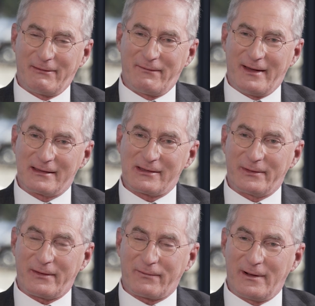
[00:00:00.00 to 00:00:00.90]
of effect. So
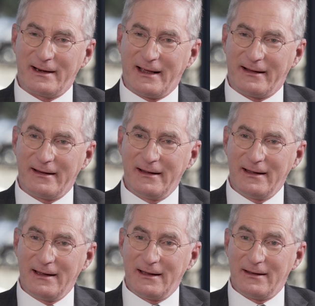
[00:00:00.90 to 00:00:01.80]
at the front end,
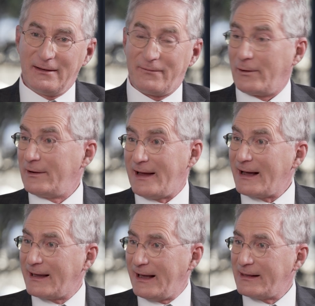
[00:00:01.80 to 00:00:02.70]
for
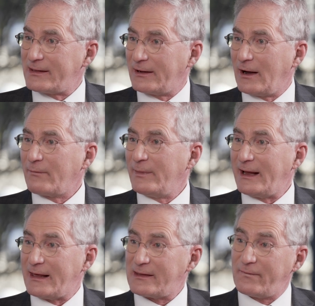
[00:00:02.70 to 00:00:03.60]
decades, the government
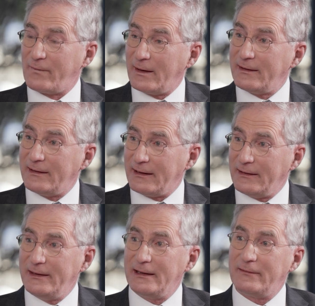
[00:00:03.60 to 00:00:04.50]
has
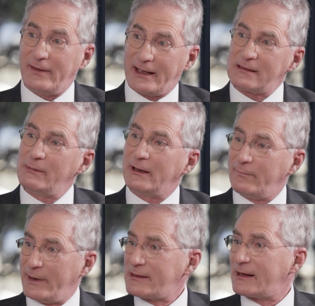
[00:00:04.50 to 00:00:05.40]
funded the advancement
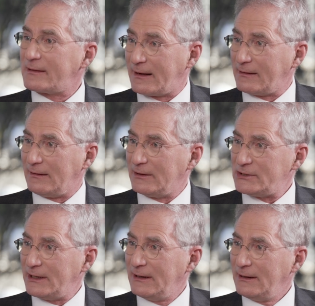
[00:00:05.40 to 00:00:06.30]
of basic
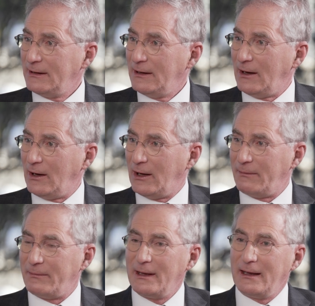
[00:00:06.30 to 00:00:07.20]
technology.
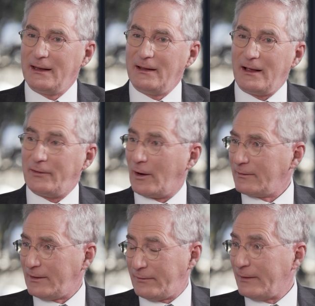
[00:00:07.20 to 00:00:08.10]

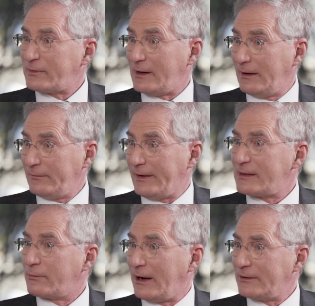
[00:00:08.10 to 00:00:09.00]
The
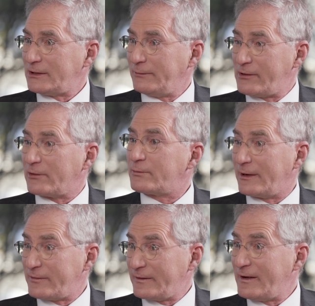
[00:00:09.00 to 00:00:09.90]
Advanced Project Research
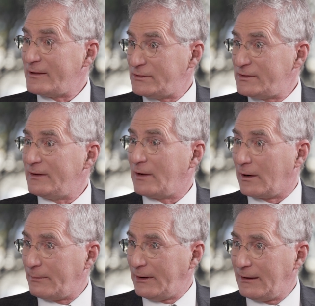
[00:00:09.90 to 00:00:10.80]
Project Agency,
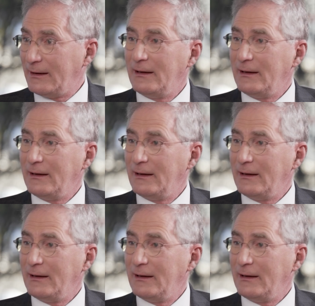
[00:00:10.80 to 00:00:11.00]
DARPA,